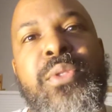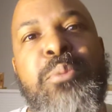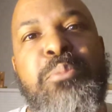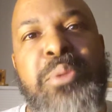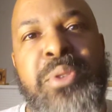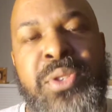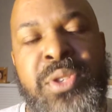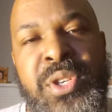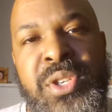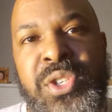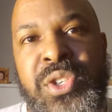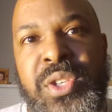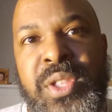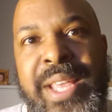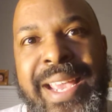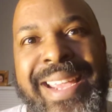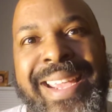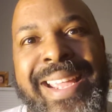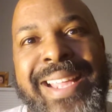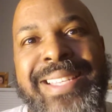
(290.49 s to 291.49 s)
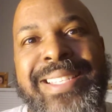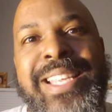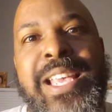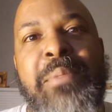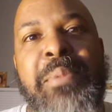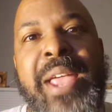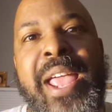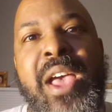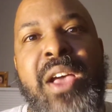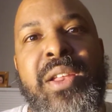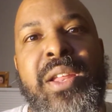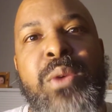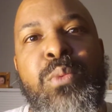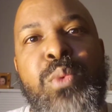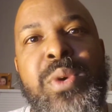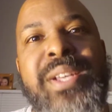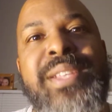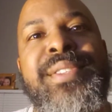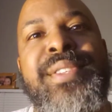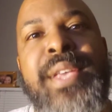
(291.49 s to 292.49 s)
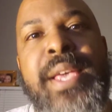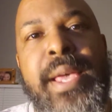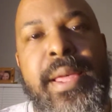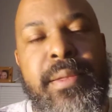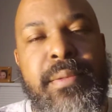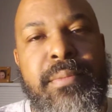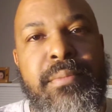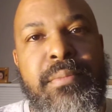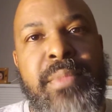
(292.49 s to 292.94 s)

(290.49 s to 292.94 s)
the position that Kitsap County was in.